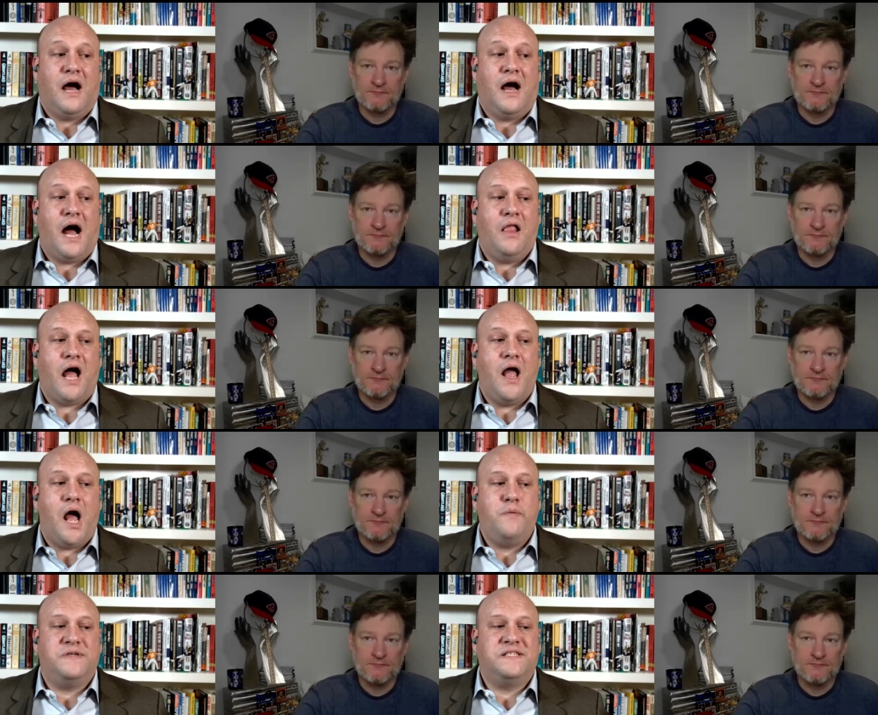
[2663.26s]
Speaker 1: I, I,
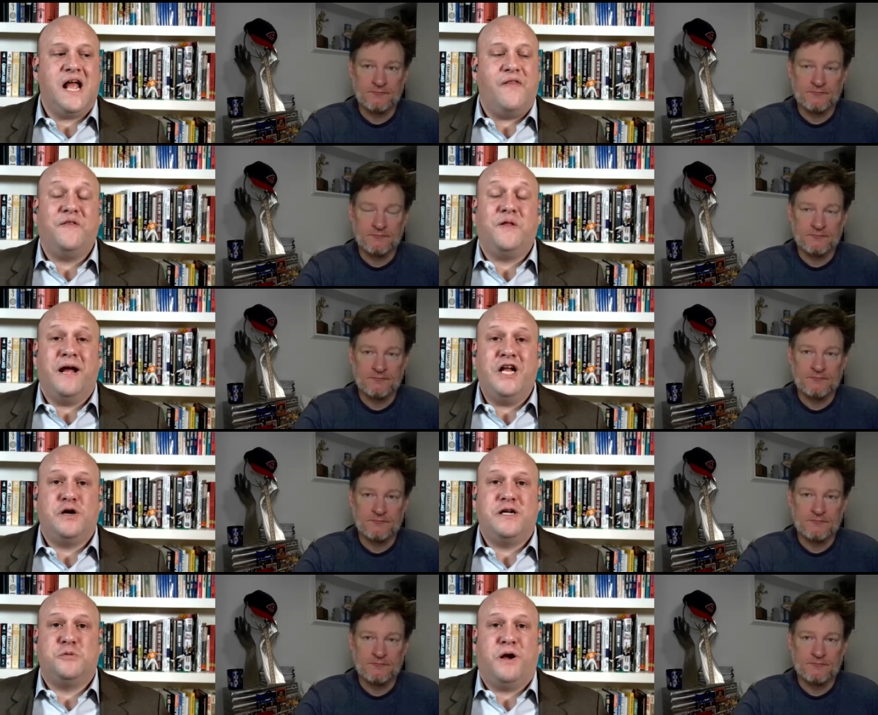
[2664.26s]
I will say, I think the
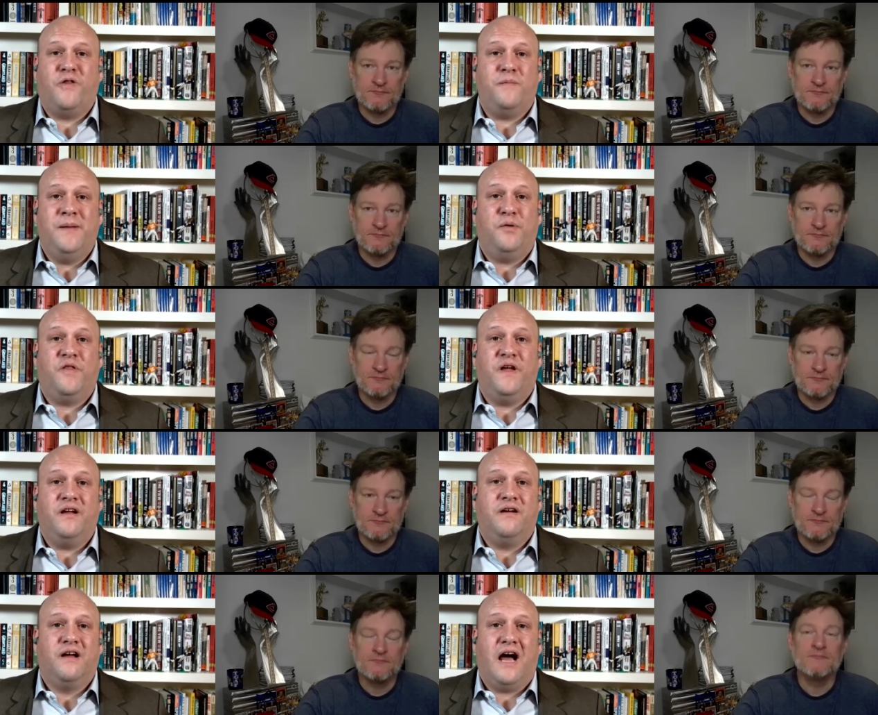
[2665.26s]
Patriots are better than people
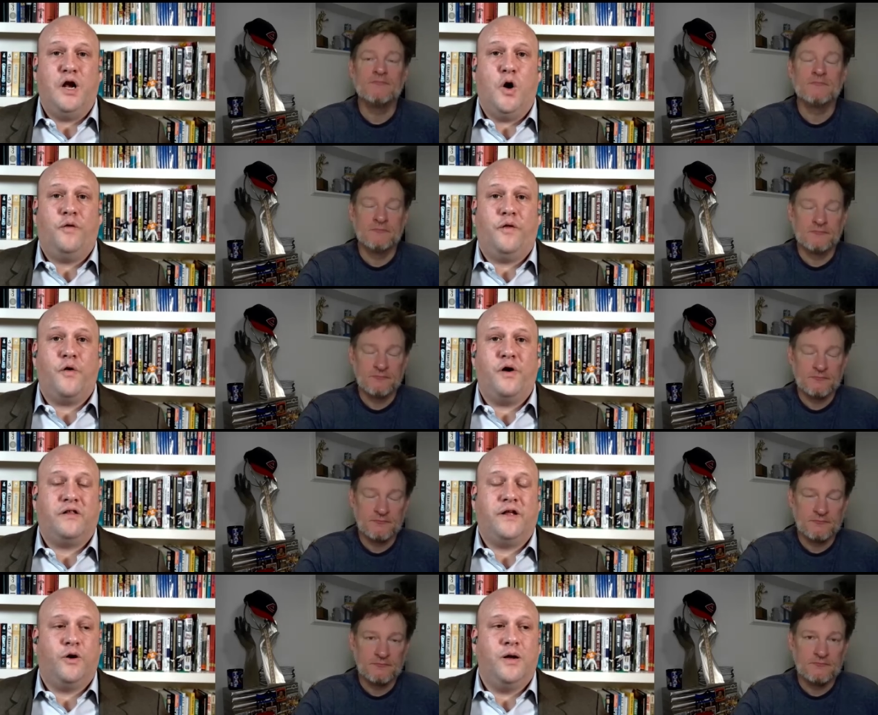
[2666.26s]
think. I know that they're in
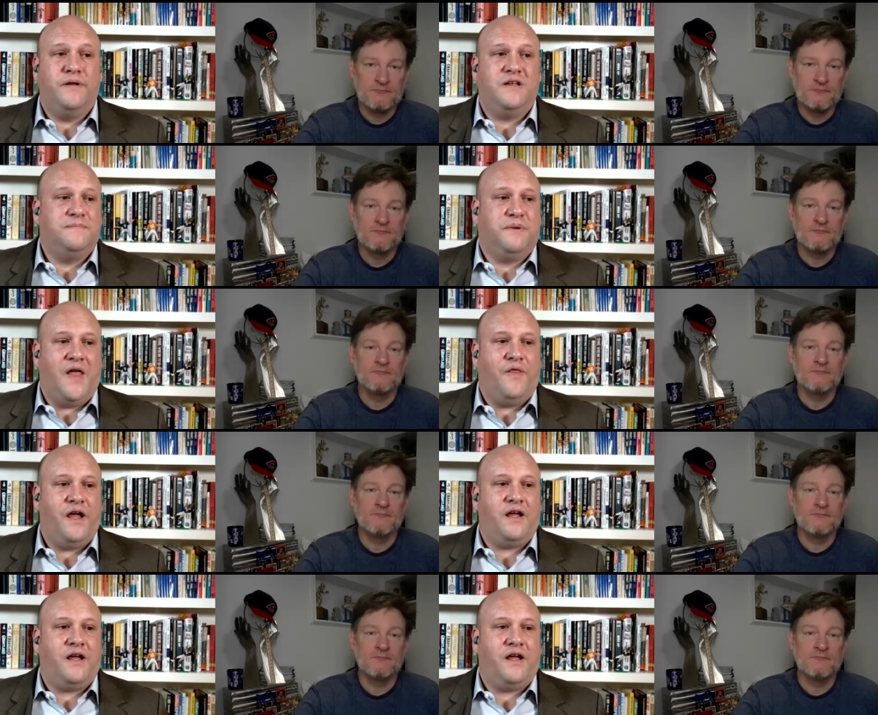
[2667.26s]
a clear rebuild, but I think